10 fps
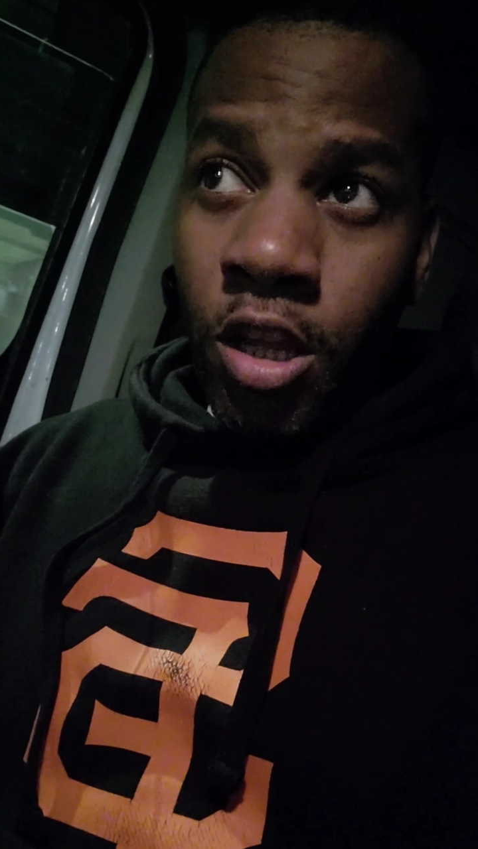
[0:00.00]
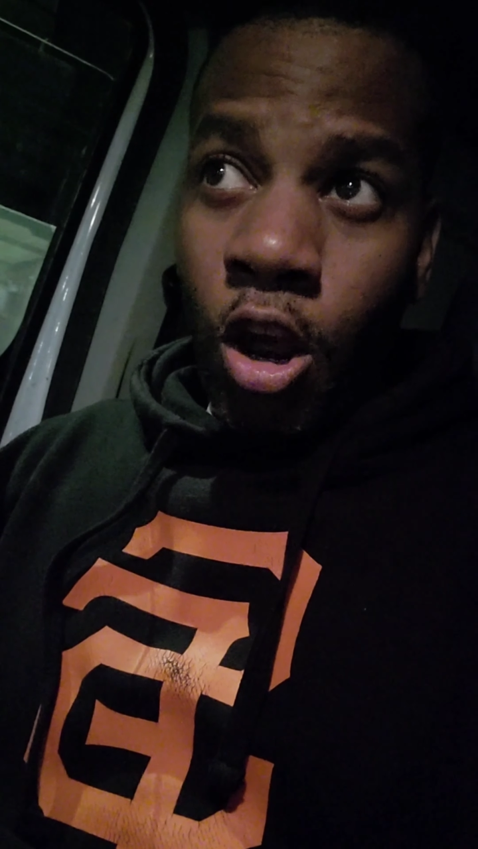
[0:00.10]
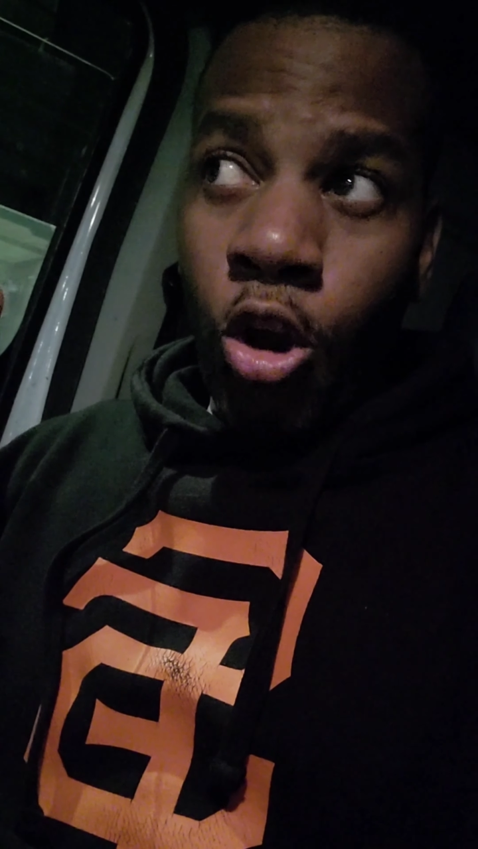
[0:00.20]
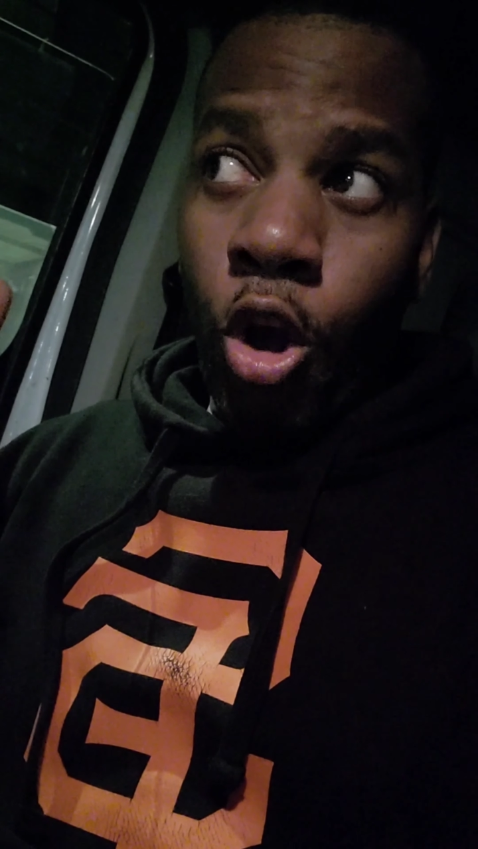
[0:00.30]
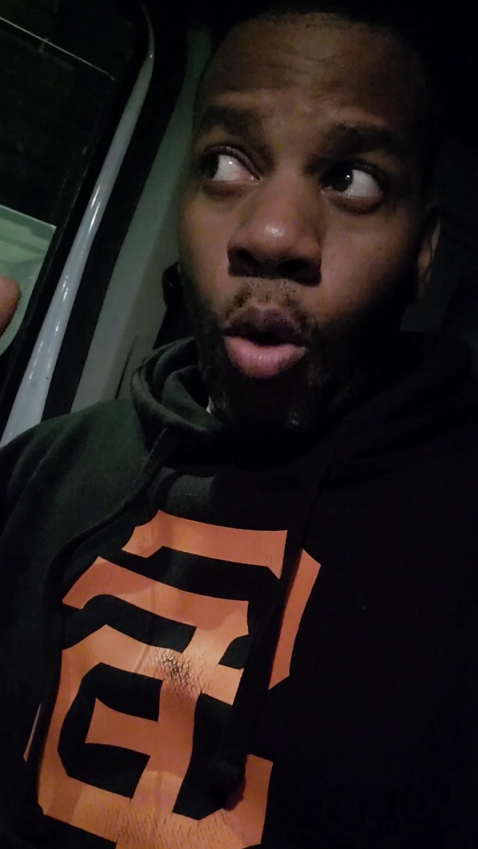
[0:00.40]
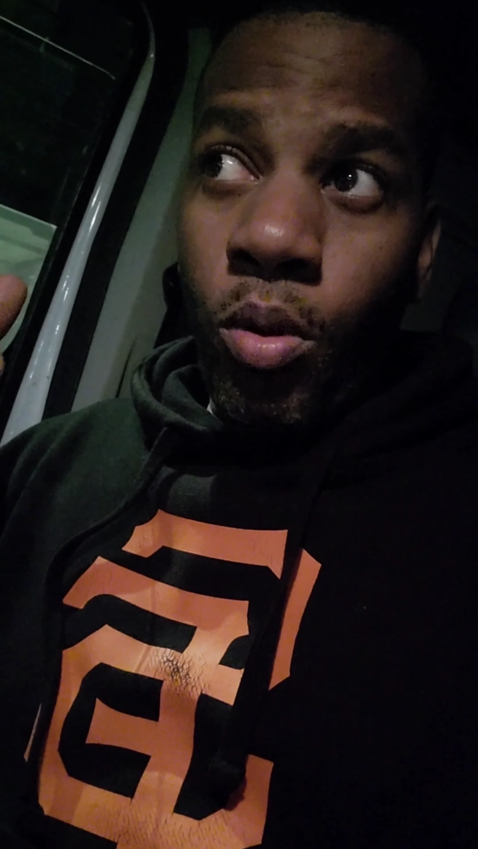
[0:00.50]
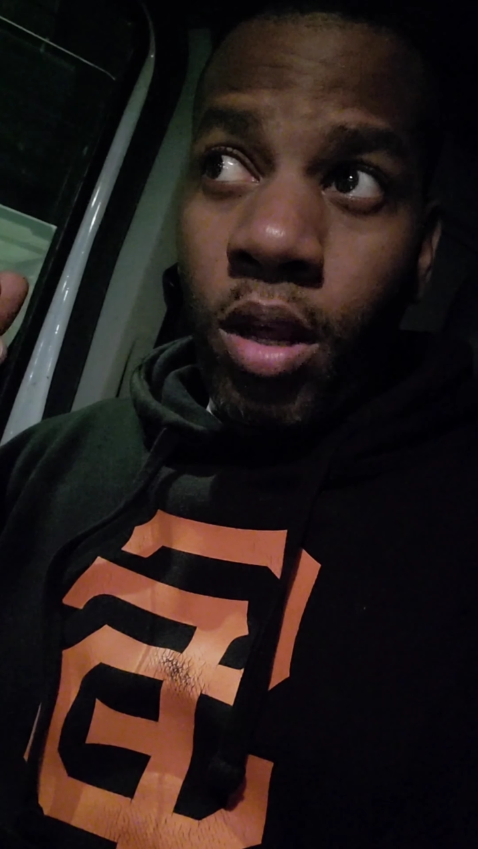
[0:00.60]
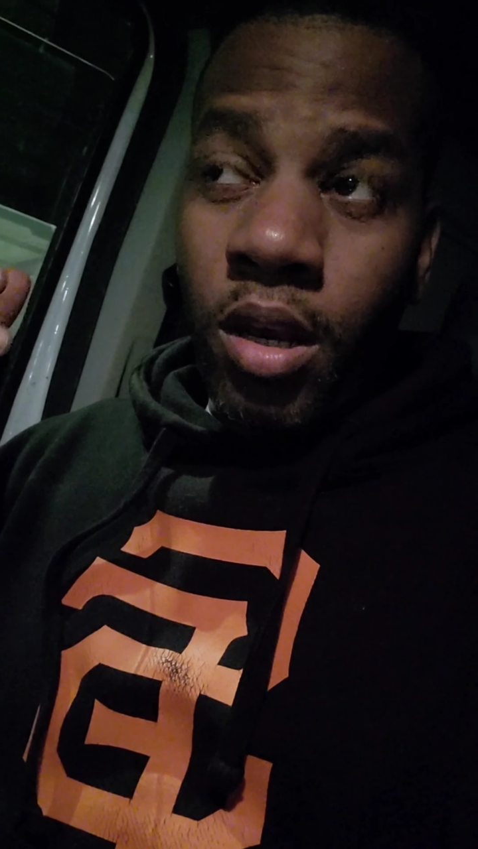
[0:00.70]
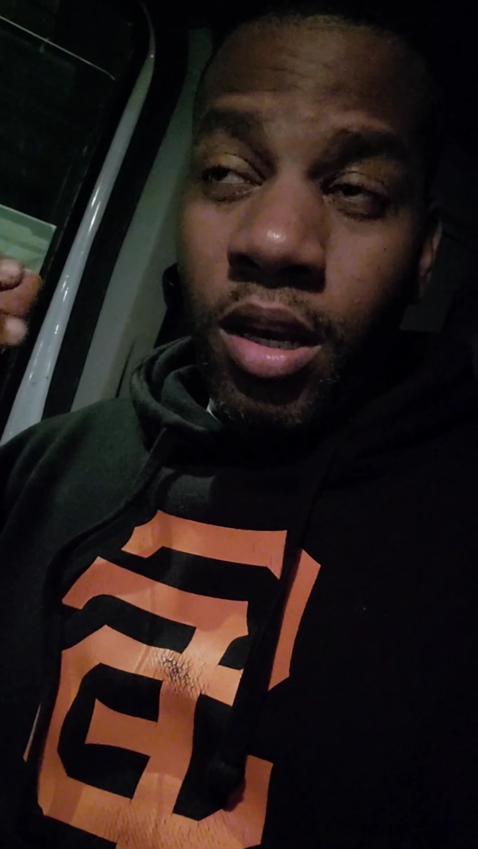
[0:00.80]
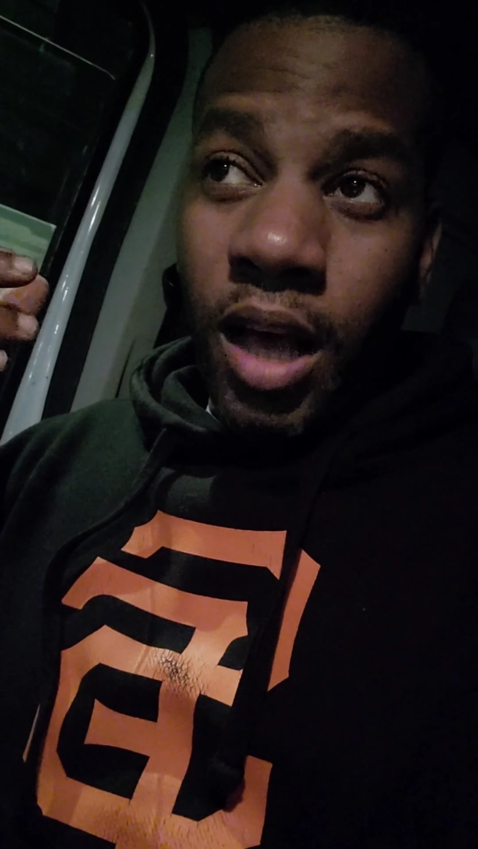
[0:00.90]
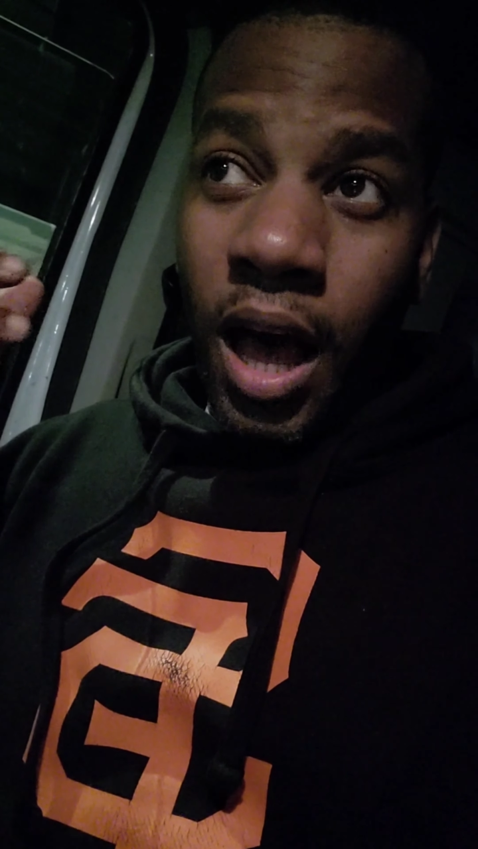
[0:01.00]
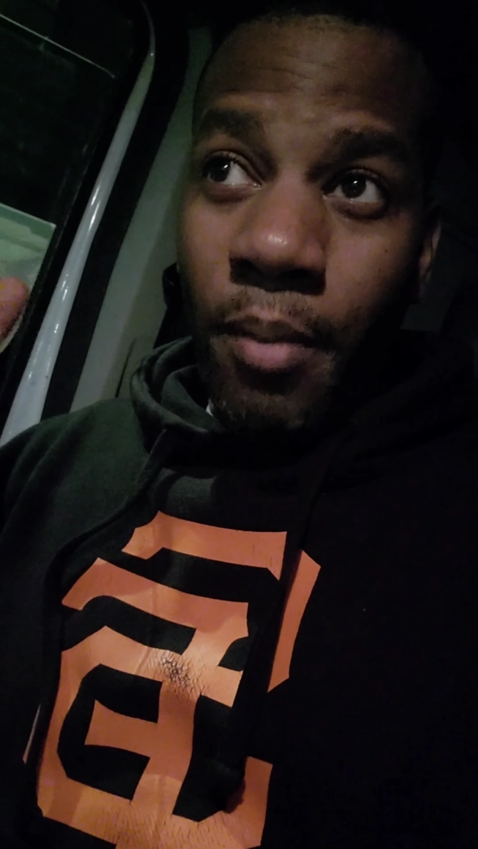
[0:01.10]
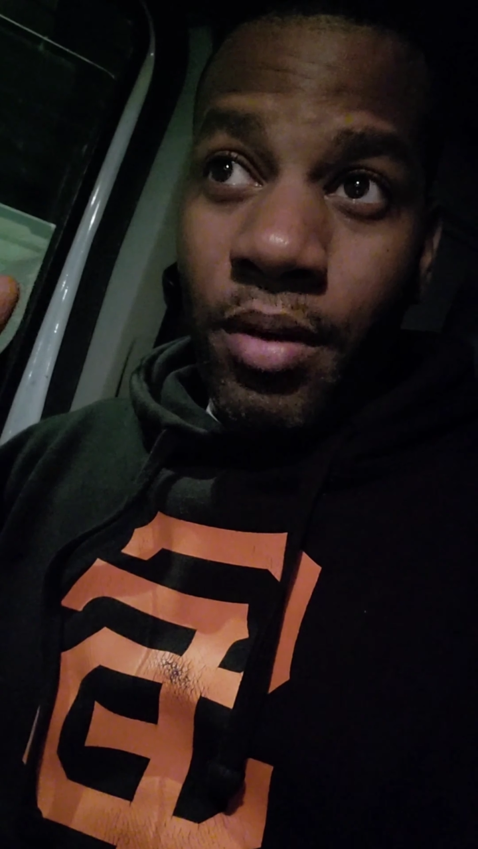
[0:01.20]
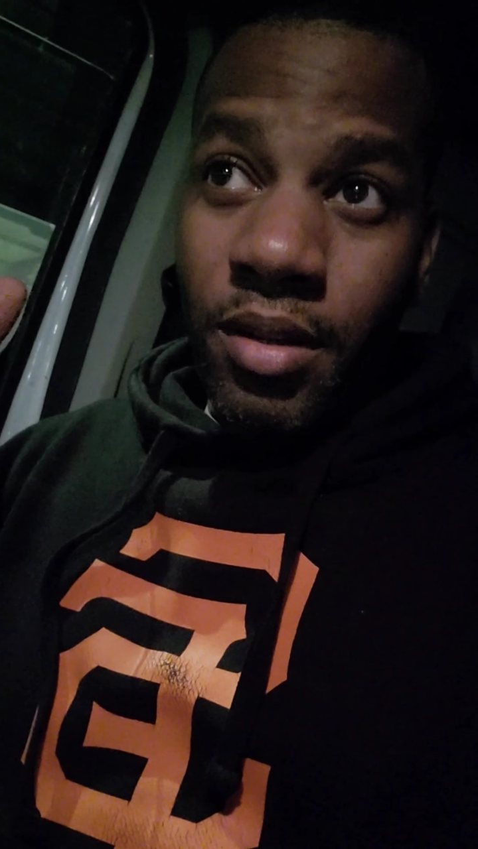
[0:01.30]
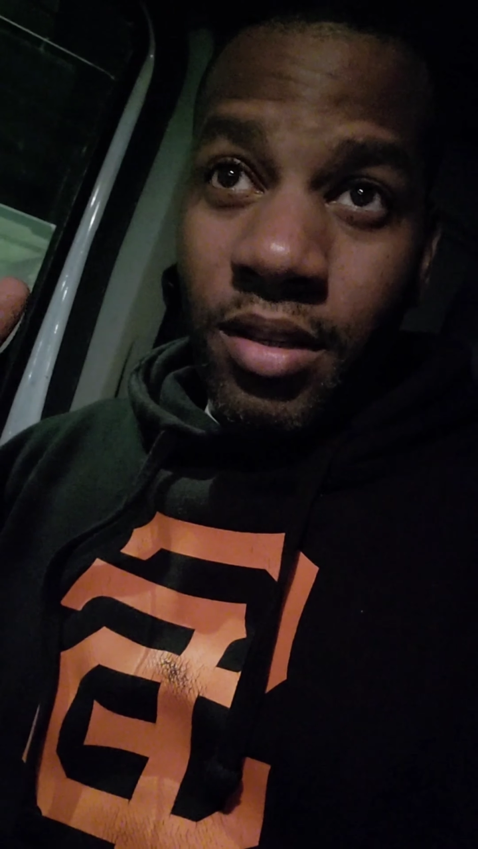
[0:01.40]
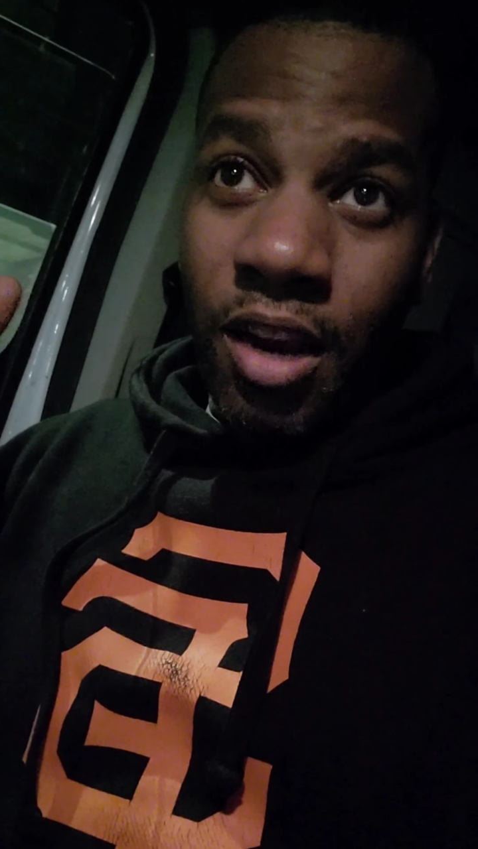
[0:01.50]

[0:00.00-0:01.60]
that are going in a common